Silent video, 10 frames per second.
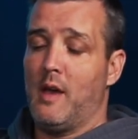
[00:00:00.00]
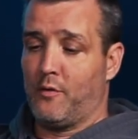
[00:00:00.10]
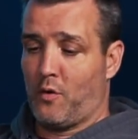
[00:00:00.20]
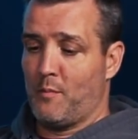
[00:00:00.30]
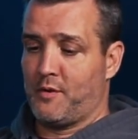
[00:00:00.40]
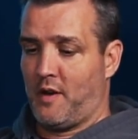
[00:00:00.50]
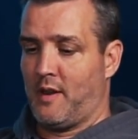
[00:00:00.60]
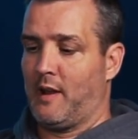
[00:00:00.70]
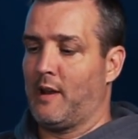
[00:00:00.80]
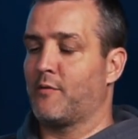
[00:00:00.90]
is on
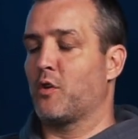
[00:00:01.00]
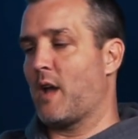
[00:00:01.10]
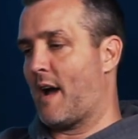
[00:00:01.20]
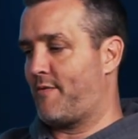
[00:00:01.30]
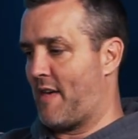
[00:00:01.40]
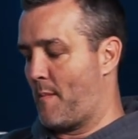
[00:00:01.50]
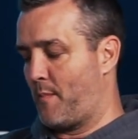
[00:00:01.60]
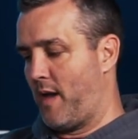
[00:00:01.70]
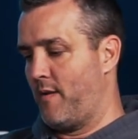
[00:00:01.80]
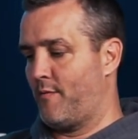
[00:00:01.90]
maternity leave. So you have that
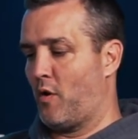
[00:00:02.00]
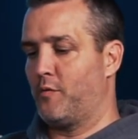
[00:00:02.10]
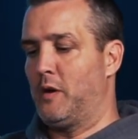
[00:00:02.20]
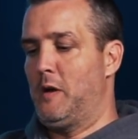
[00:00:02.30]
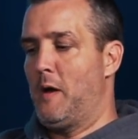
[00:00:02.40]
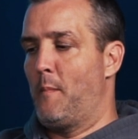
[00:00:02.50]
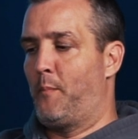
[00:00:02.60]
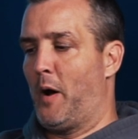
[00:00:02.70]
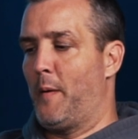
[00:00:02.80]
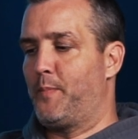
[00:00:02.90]
bit involved.
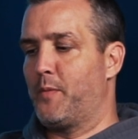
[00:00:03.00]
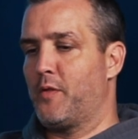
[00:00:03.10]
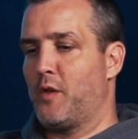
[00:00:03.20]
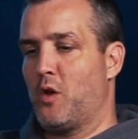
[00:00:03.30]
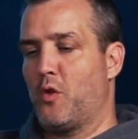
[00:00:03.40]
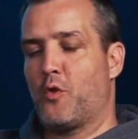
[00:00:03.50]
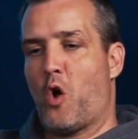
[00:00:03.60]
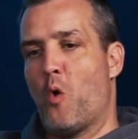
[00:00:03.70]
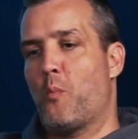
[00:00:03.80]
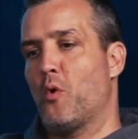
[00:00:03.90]
But the
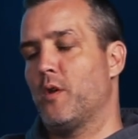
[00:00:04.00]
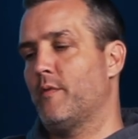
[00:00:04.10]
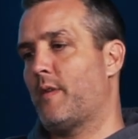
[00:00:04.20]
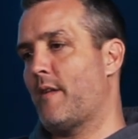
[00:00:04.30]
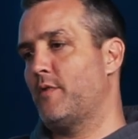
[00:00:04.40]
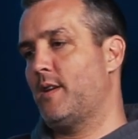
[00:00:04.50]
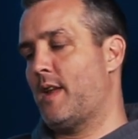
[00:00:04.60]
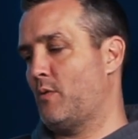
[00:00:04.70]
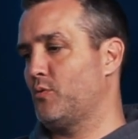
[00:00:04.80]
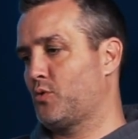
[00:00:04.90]
whole point of having an
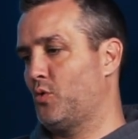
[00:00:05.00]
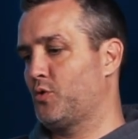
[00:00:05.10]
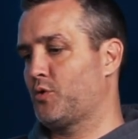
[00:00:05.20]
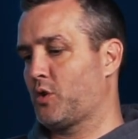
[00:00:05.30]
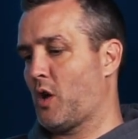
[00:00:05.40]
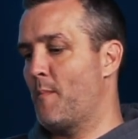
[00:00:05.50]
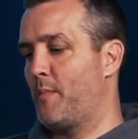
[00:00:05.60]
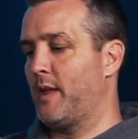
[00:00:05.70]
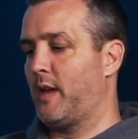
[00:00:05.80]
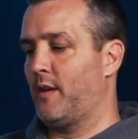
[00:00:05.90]
outsourced
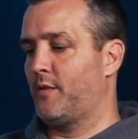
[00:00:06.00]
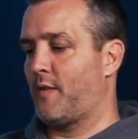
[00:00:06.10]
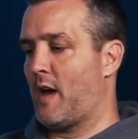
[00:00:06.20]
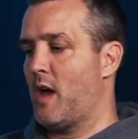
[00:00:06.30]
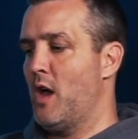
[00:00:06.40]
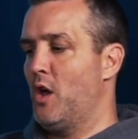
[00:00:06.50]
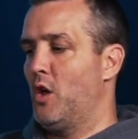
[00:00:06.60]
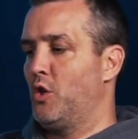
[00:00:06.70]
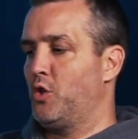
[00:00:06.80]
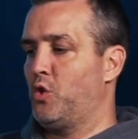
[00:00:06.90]
company is that
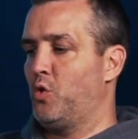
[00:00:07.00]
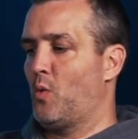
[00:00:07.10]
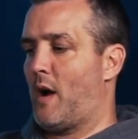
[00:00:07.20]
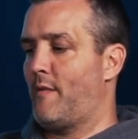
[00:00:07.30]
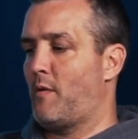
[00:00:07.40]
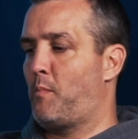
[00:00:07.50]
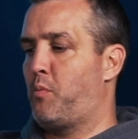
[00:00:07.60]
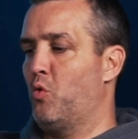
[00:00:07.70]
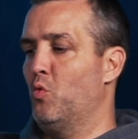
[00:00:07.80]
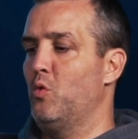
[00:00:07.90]
you have a
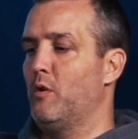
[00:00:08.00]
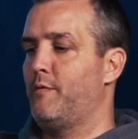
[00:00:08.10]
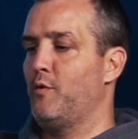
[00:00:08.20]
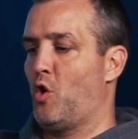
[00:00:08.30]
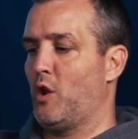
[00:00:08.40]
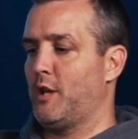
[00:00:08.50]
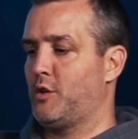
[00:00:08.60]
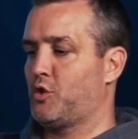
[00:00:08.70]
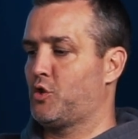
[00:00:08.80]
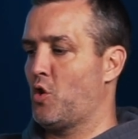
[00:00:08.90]
pool of
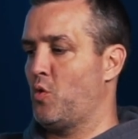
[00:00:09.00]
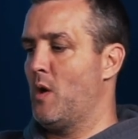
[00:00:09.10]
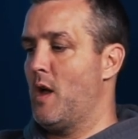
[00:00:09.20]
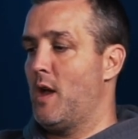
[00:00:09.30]
knowledge. So